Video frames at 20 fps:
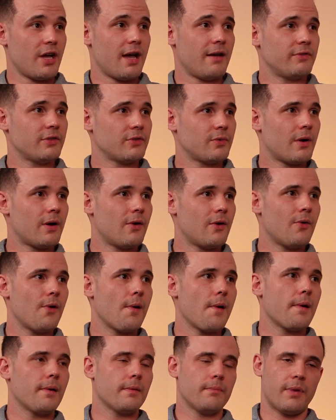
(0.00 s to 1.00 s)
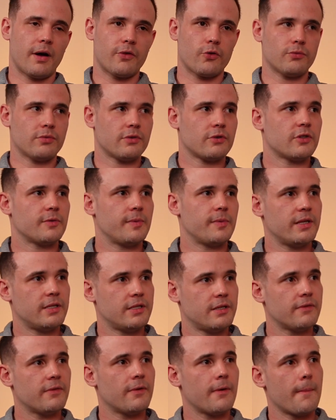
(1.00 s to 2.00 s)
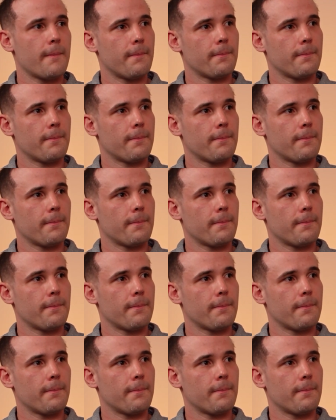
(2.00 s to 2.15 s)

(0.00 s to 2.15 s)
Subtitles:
you have as well. Bathrooms are expensive.